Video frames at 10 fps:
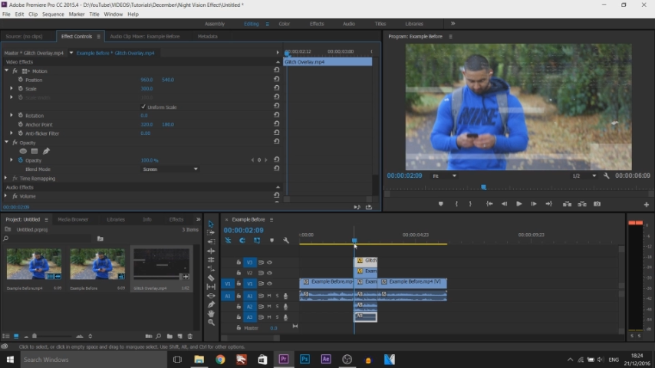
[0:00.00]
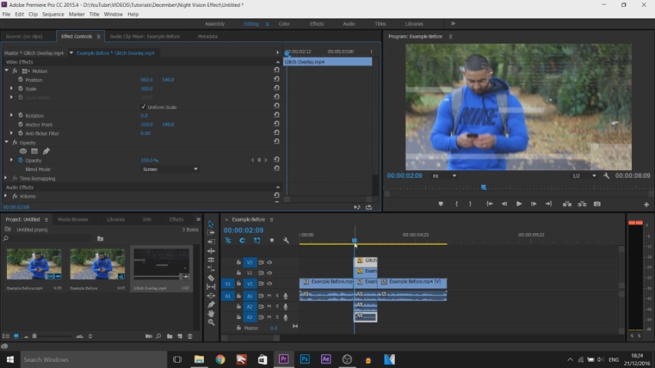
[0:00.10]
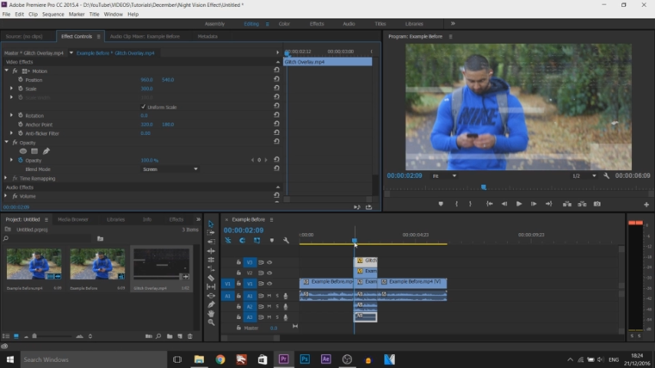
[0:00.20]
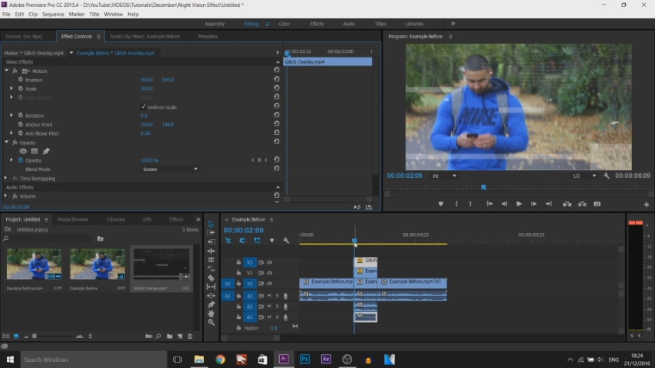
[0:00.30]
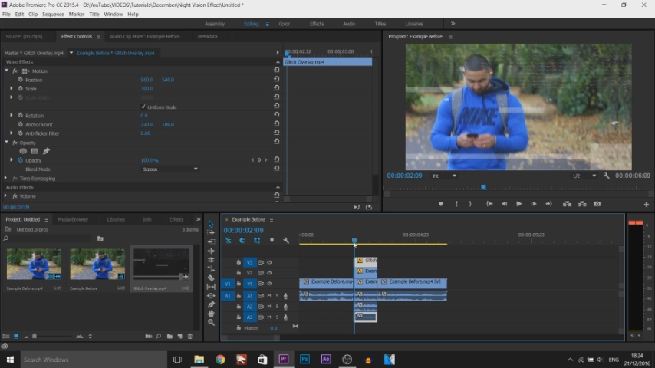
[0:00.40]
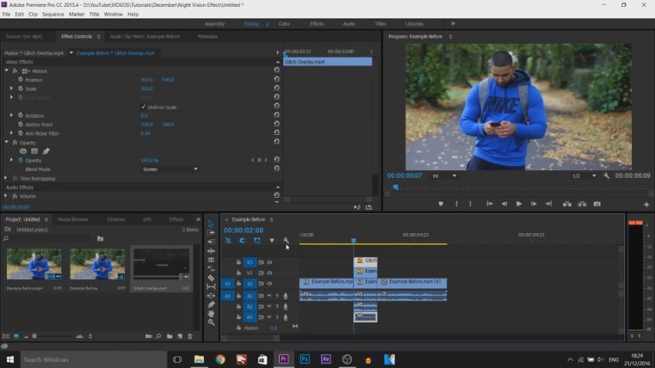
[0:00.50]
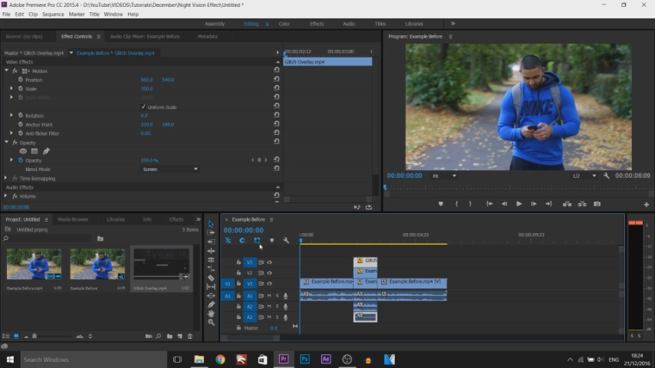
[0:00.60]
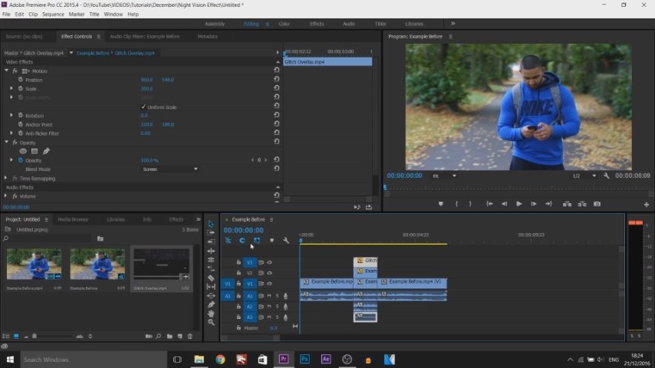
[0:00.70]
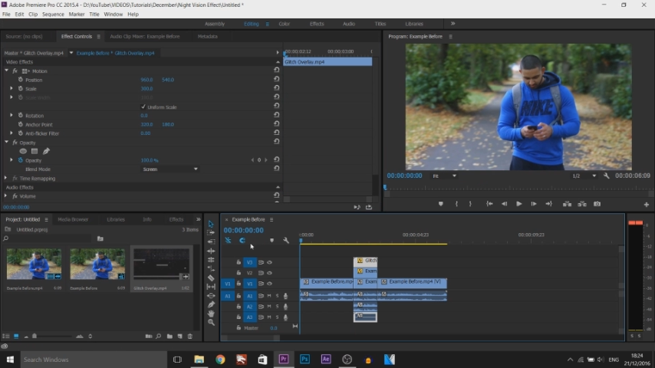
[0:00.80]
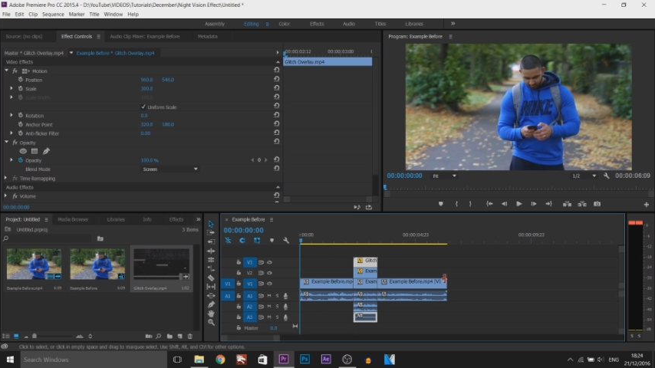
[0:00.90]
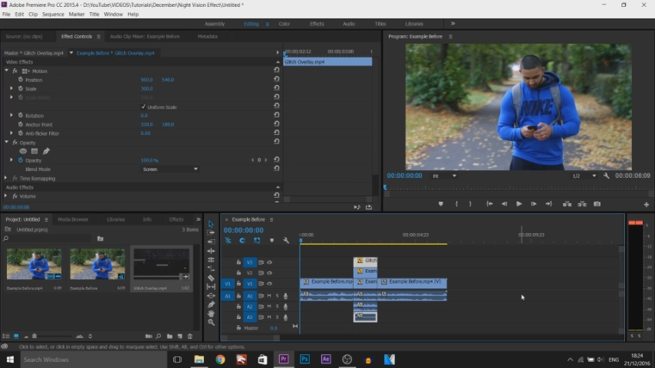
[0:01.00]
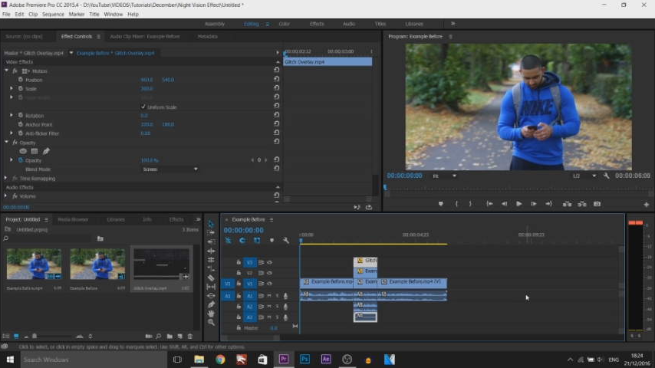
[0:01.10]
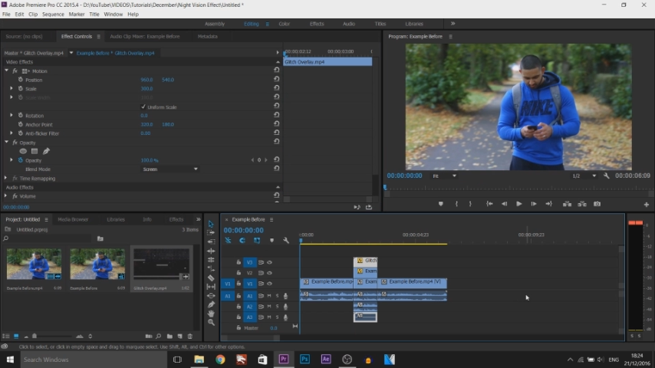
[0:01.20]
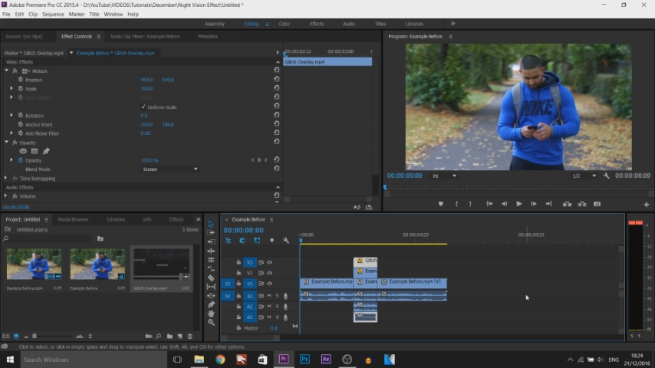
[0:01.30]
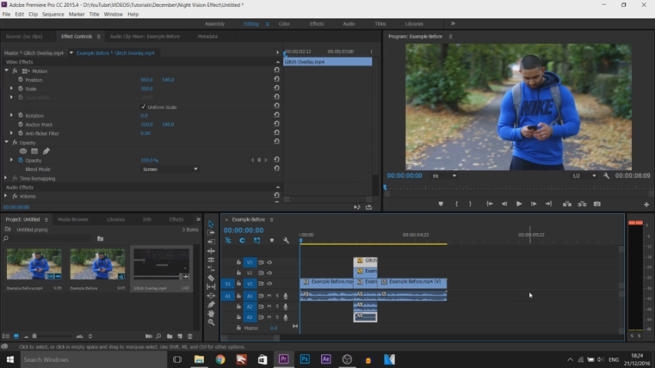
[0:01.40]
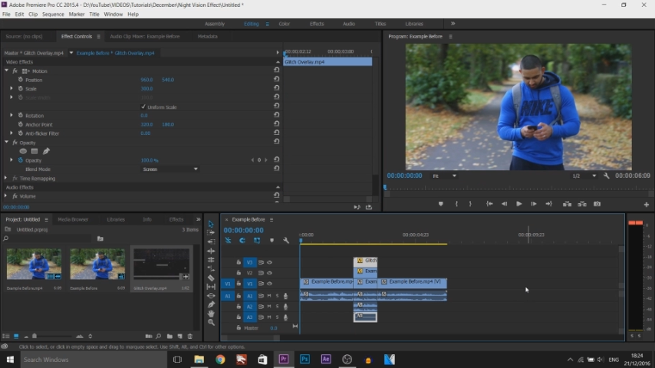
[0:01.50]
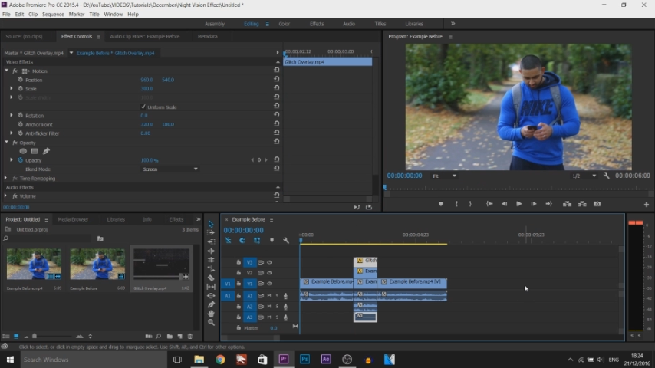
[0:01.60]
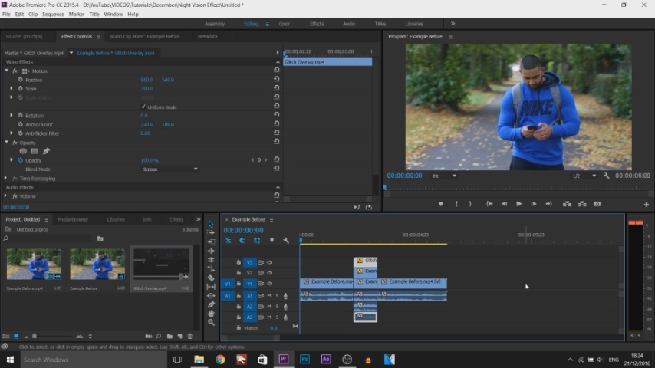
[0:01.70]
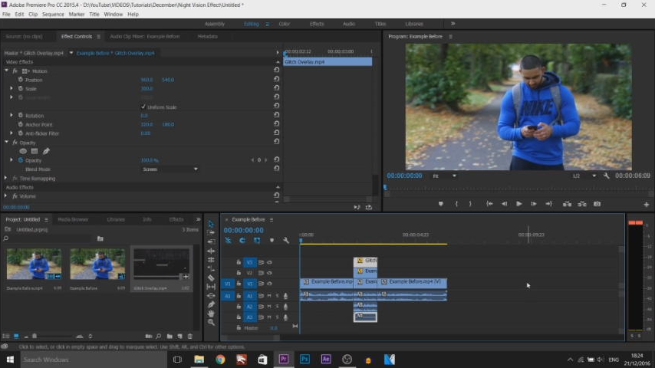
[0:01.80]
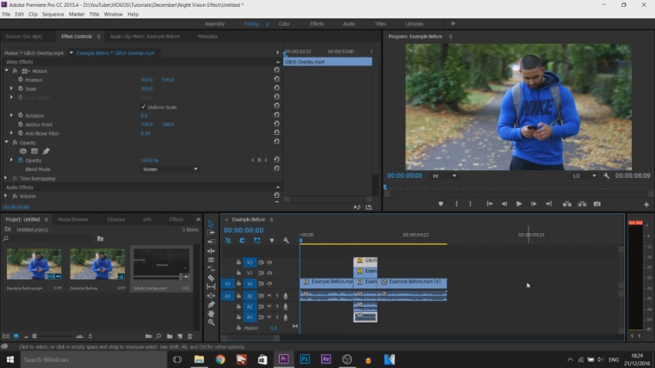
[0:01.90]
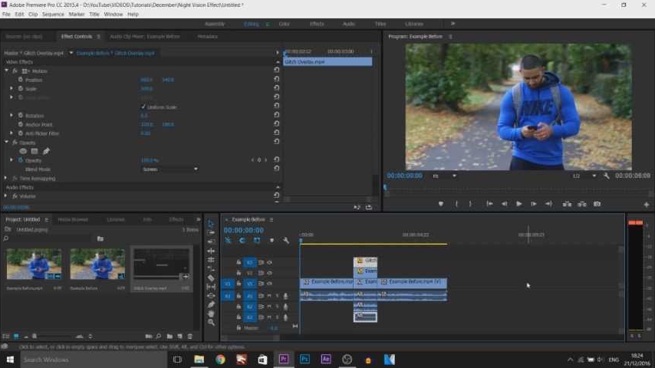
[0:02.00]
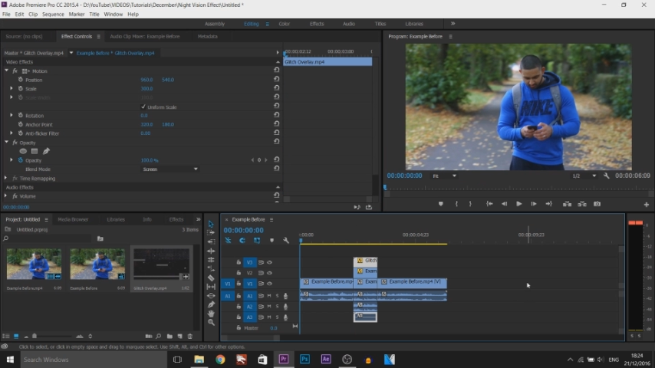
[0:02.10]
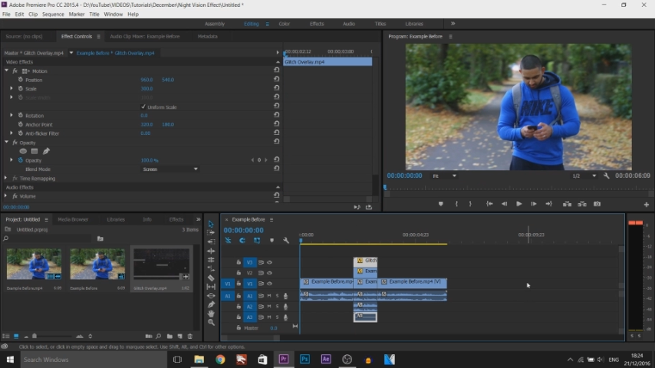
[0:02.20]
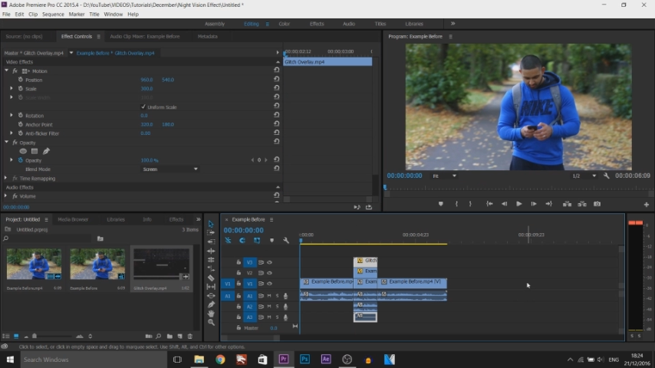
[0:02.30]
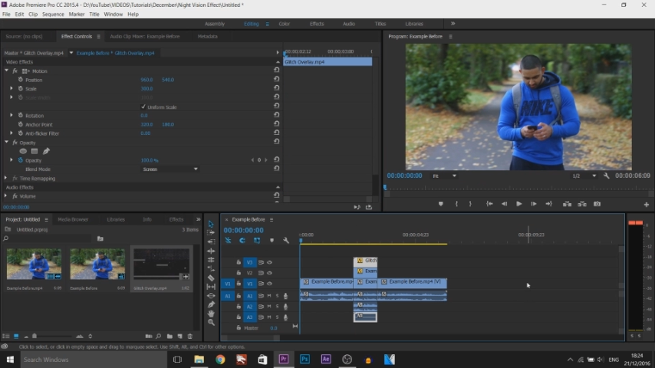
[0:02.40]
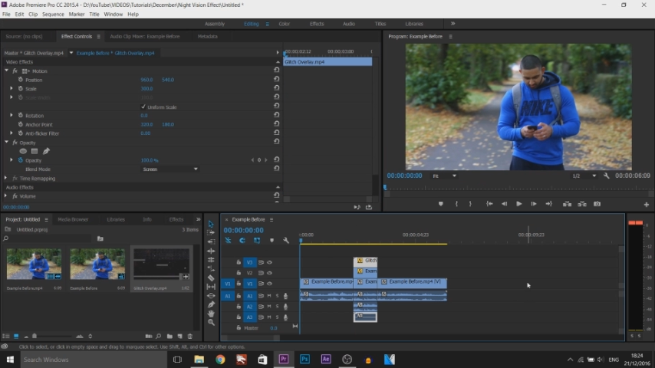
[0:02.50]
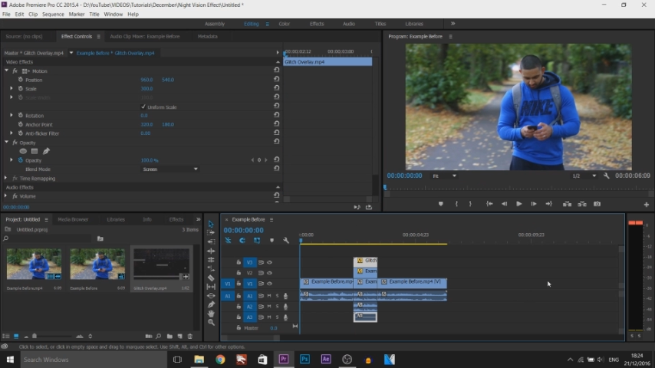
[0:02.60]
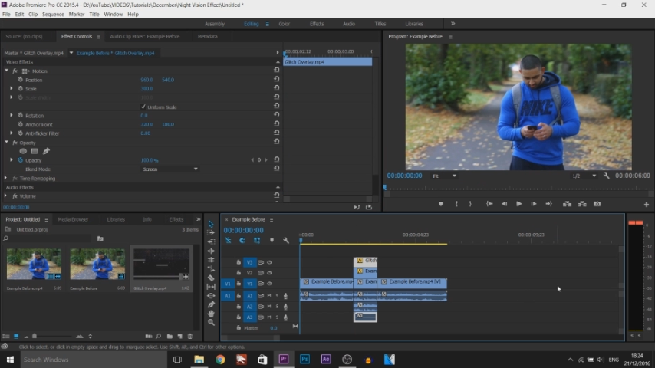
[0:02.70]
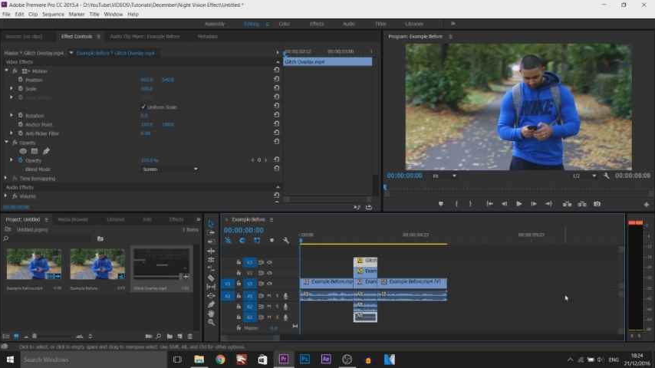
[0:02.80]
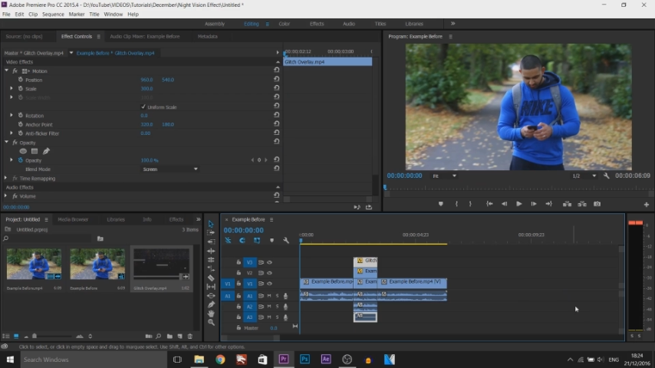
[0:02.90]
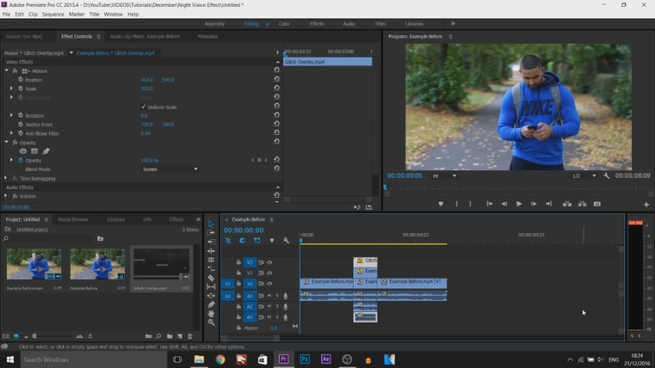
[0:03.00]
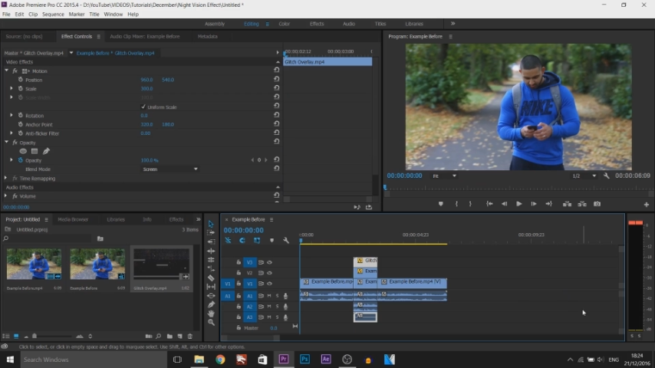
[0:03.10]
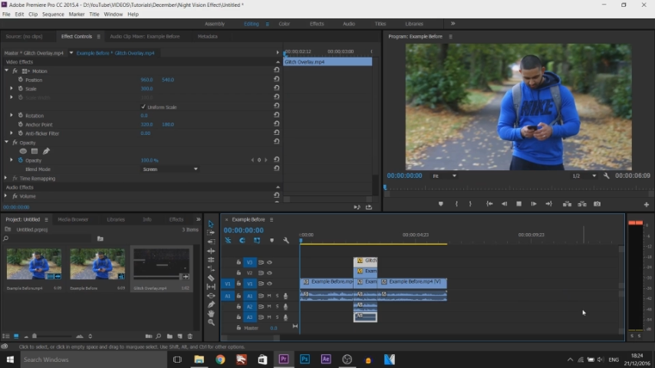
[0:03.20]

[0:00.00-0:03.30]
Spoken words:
(no speaker visible)